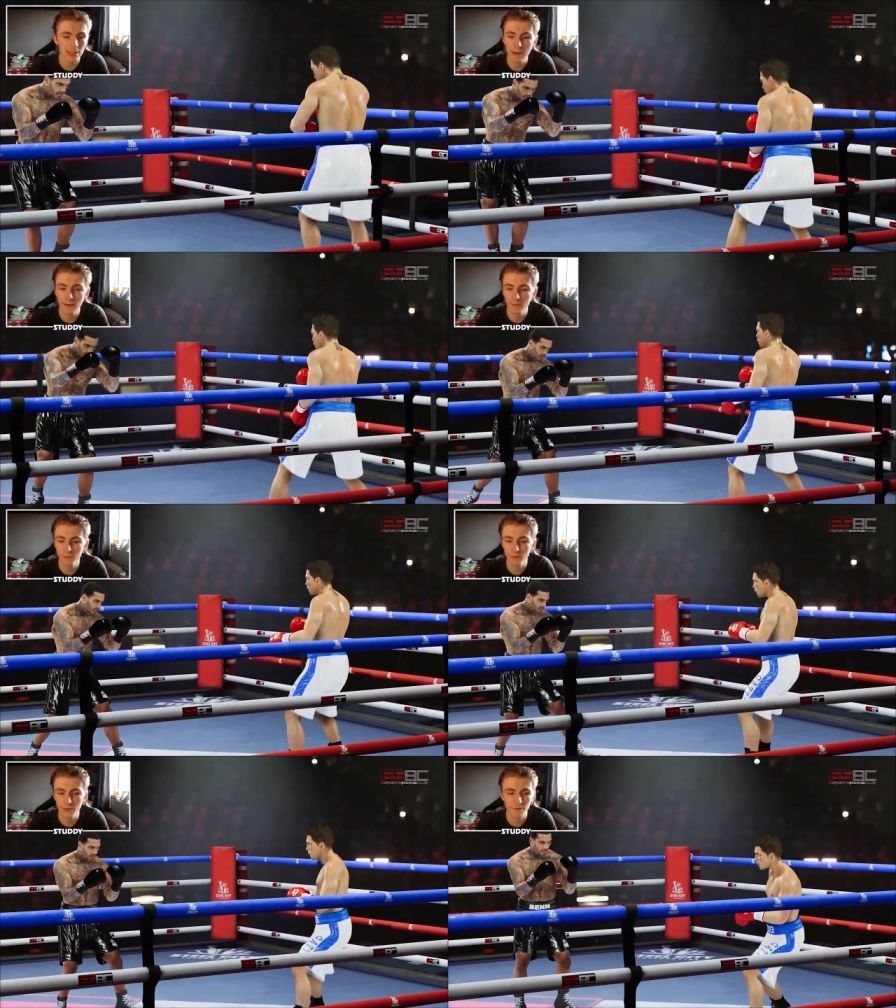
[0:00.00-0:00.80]
game, and I'm
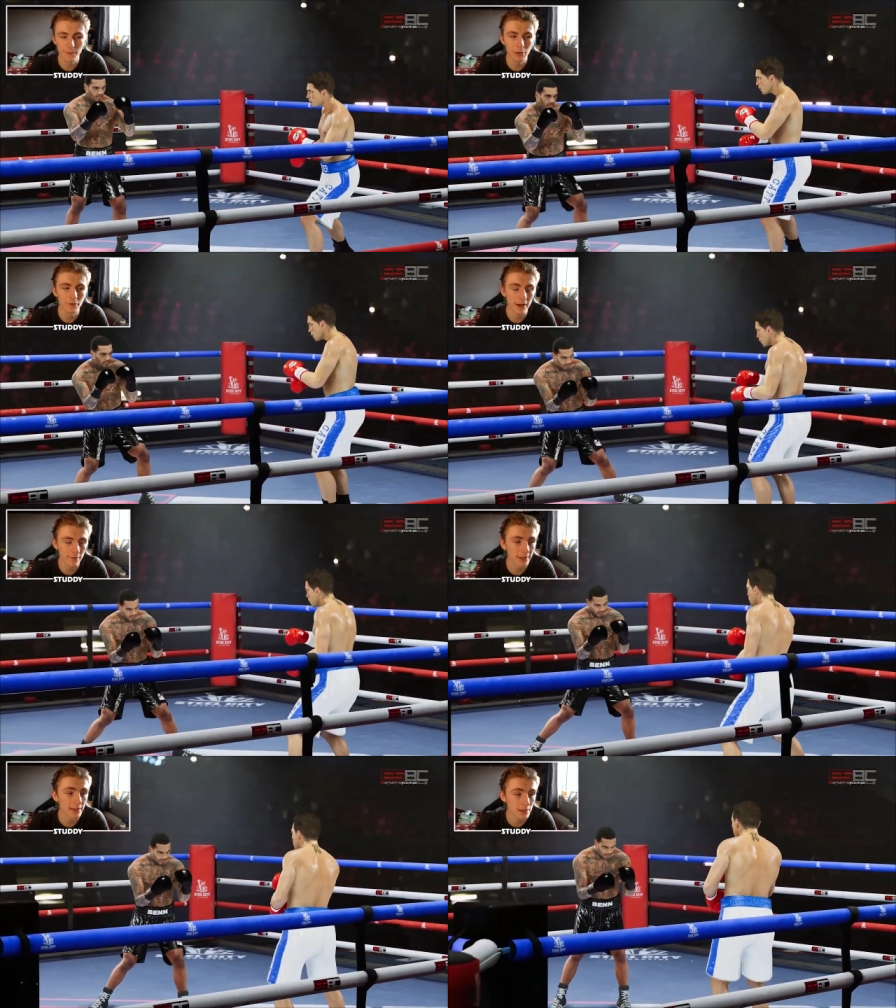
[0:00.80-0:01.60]
pretty much familiar with
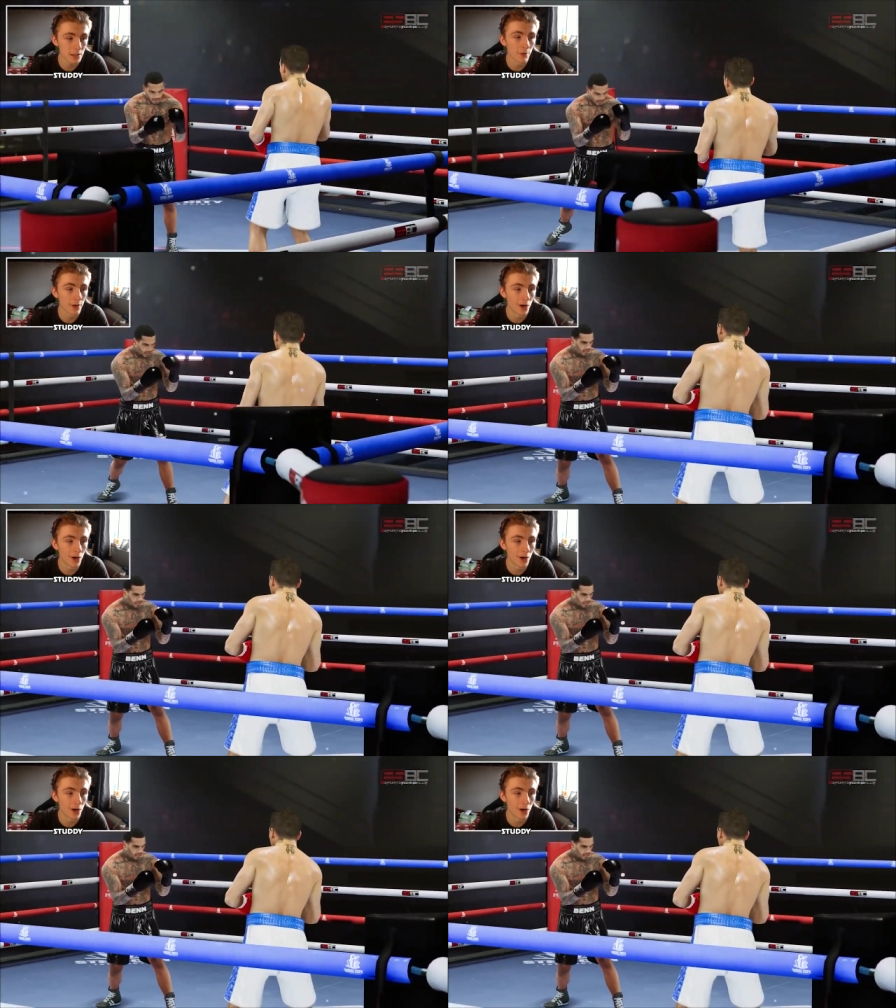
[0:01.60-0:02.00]
everything that's going